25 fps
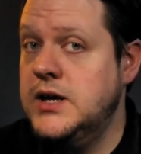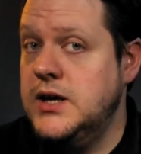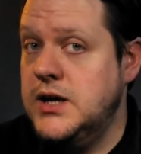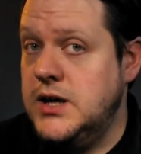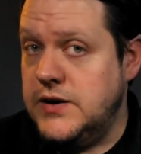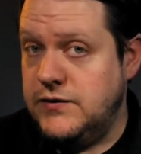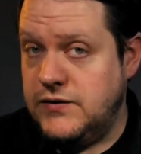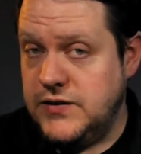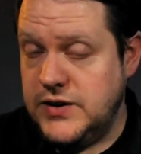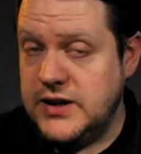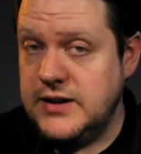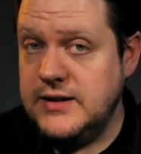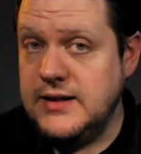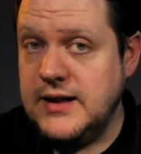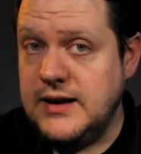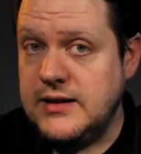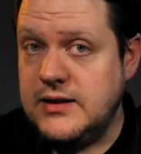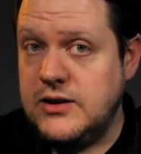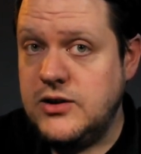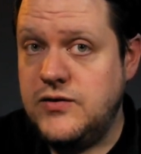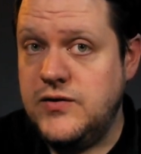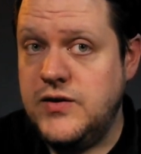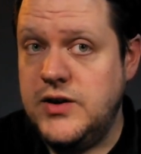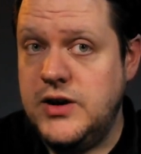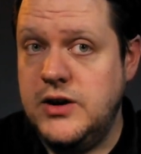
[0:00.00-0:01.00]
If you did like
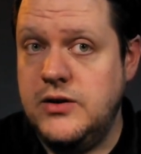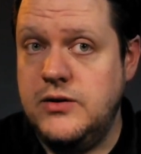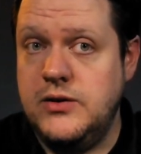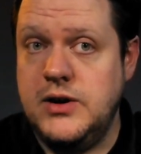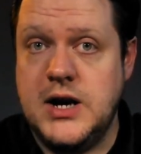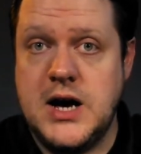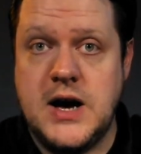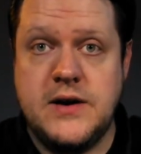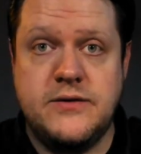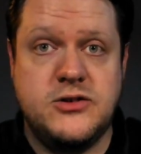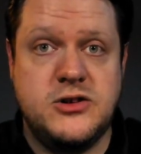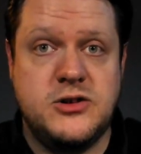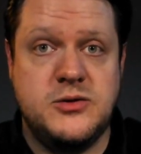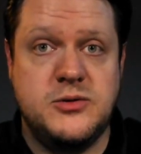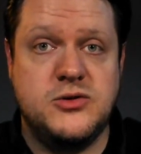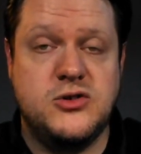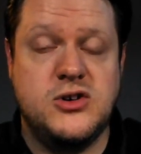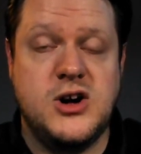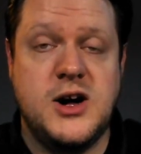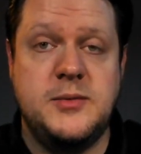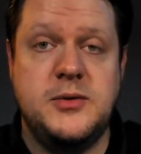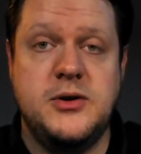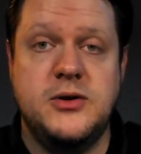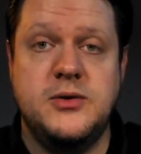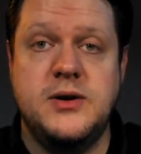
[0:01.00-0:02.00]
this video and you haven't
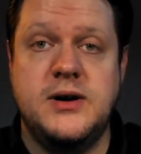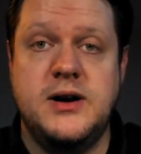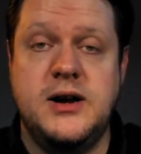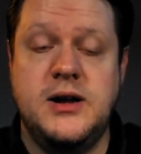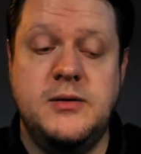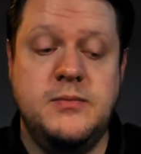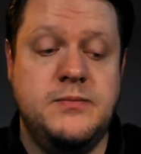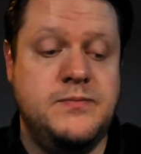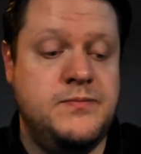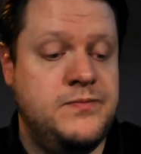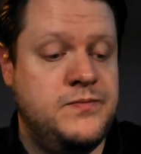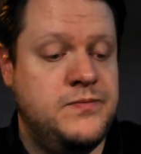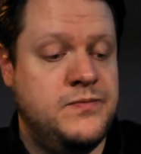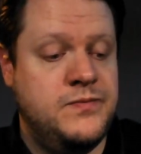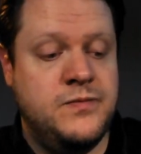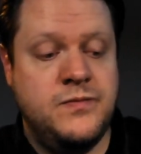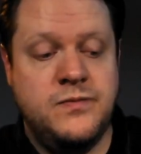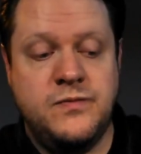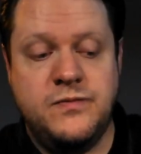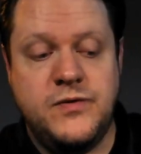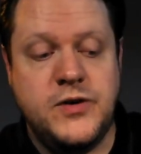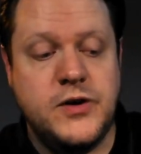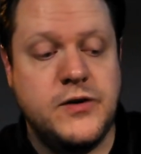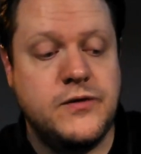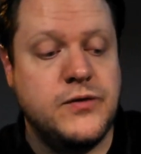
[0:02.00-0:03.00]
subscribed already,
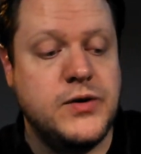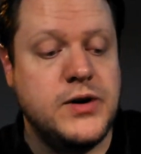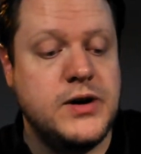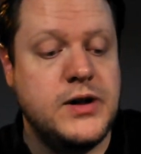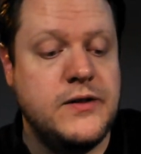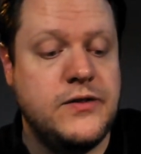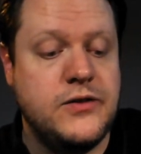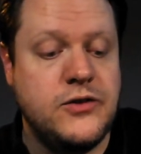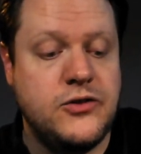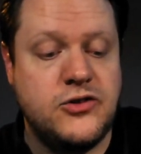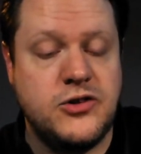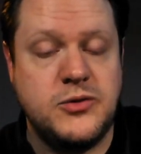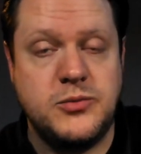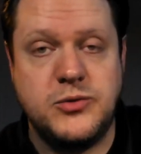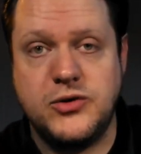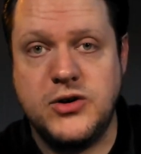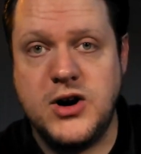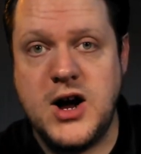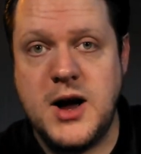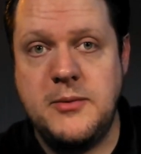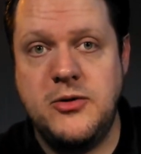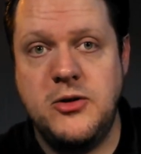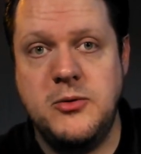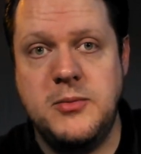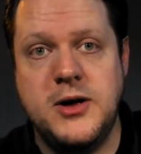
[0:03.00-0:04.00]
feel free to hit the
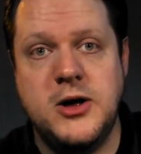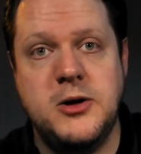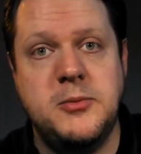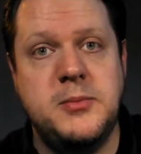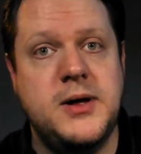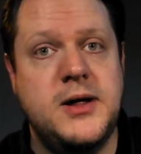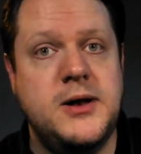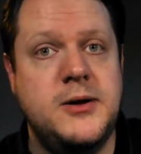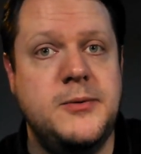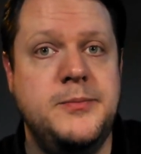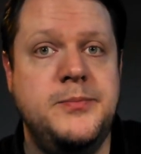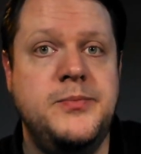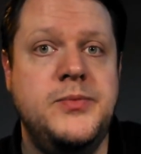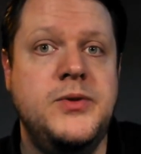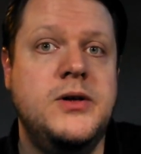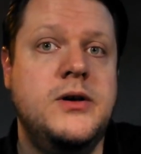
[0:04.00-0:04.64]
subscribe and the bell button.